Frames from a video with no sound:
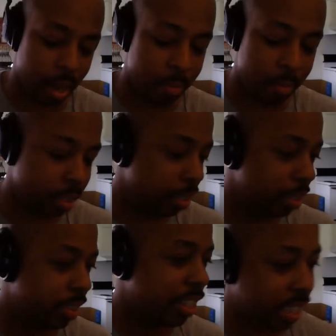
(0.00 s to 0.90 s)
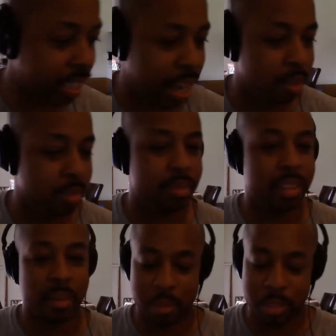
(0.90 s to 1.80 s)
good, chilling out.
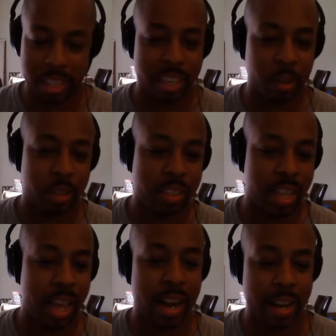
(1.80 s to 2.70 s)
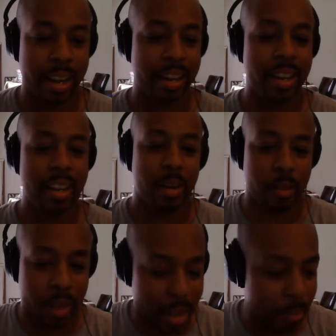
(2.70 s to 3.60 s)
I'm chilling on a Saturday,
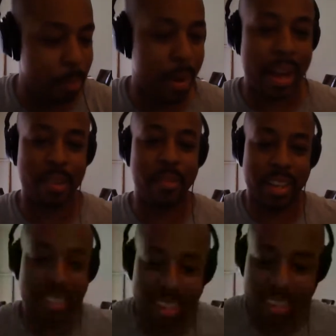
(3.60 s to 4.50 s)
letting my body rest.